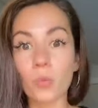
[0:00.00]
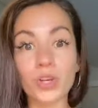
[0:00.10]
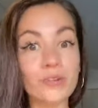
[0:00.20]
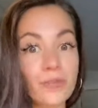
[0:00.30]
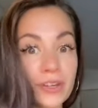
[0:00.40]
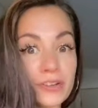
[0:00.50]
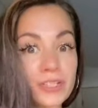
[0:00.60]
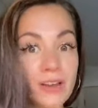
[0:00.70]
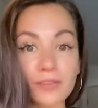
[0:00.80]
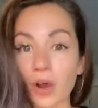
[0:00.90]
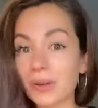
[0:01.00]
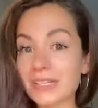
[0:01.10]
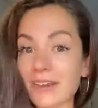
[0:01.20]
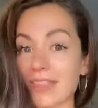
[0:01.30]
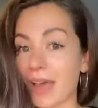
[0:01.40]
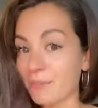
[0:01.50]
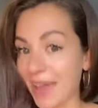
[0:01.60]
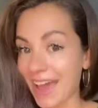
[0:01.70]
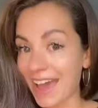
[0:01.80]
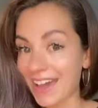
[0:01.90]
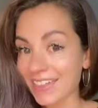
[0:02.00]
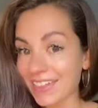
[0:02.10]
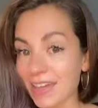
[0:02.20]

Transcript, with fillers: When you feel yourself going down that path,